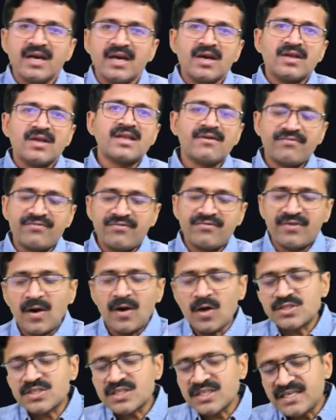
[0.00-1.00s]
The
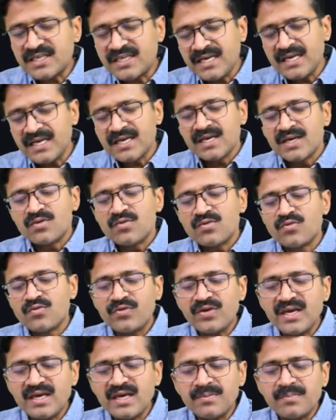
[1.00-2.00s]
velocity
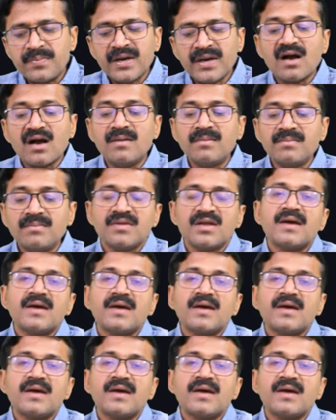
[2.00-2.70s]
v become